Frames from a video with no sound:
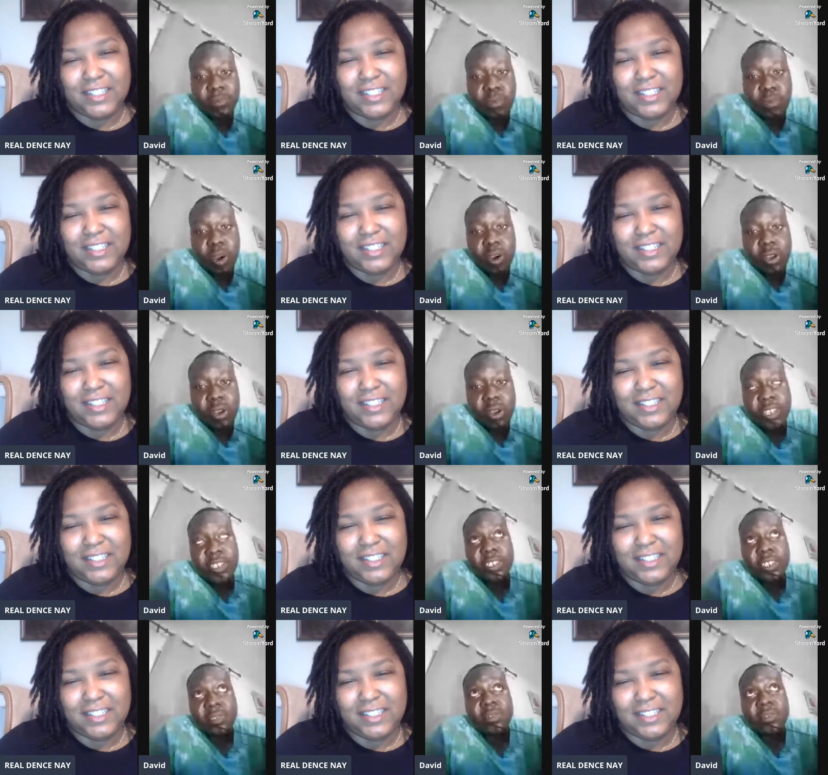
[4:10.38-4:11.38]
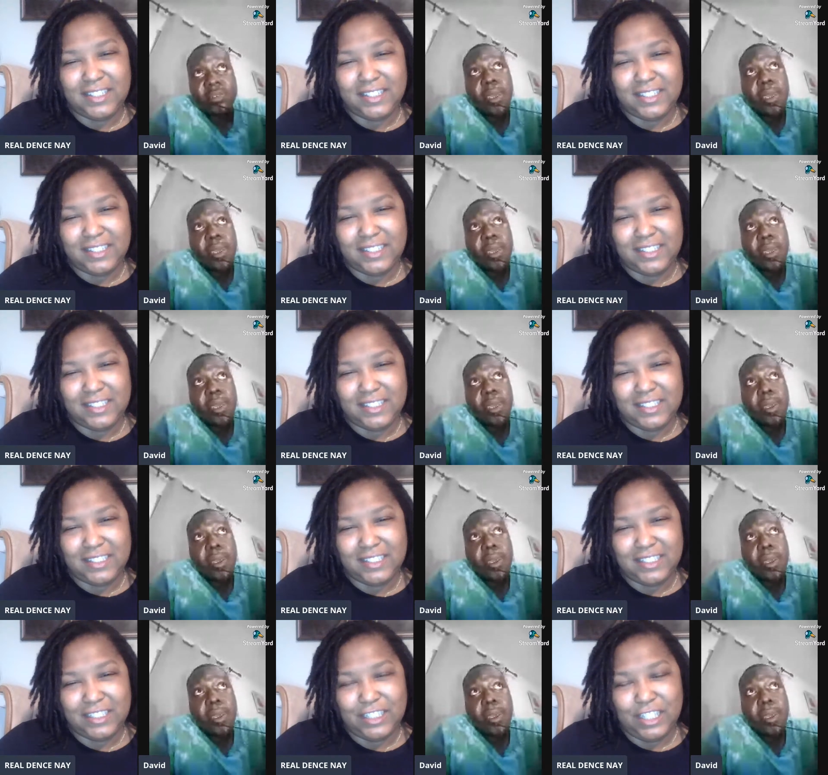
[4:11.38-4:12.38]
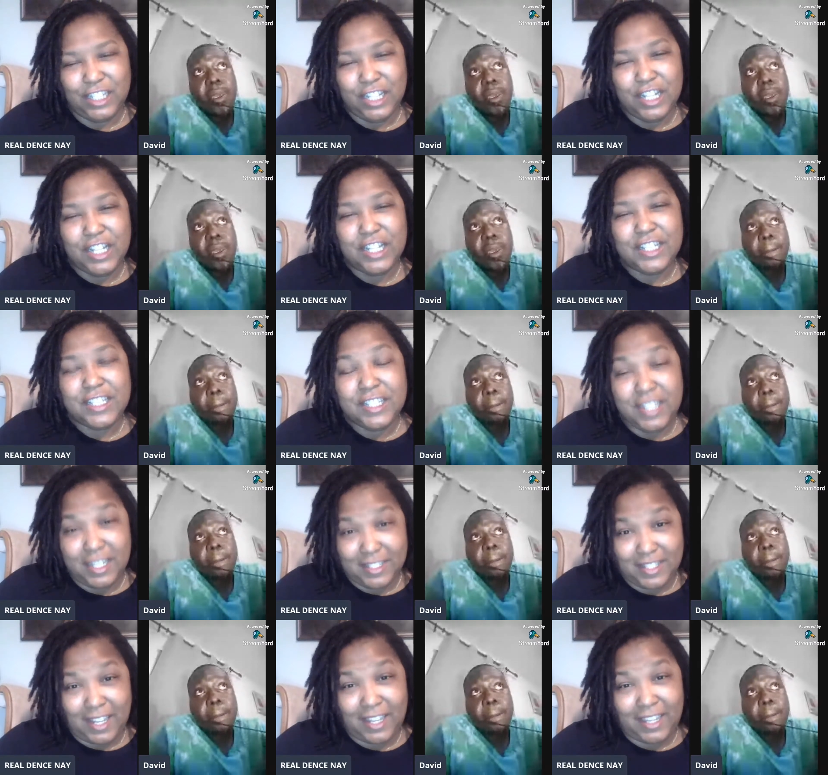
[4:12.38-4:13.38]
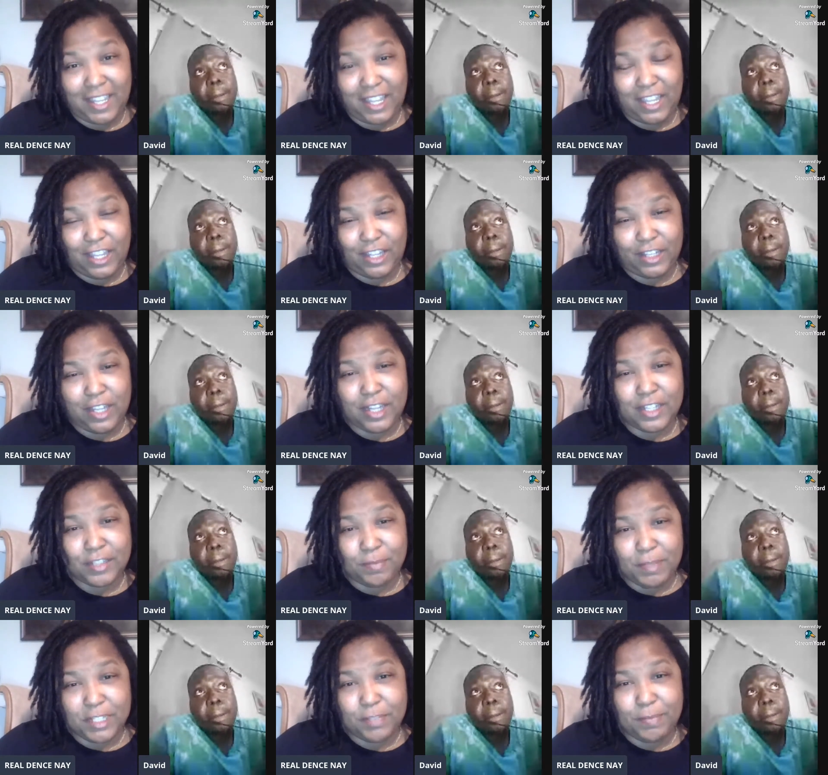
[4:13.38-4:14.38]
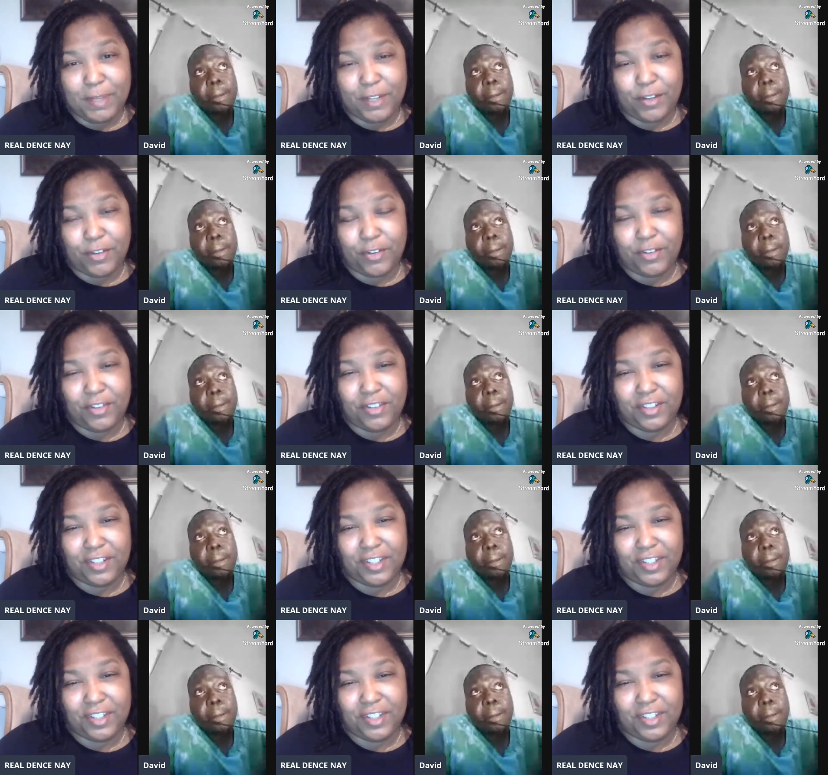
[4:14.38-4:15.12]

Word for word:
Speaker 1: Okay, can you hear me now?
Speaker 2: Yes, I can. That is much better.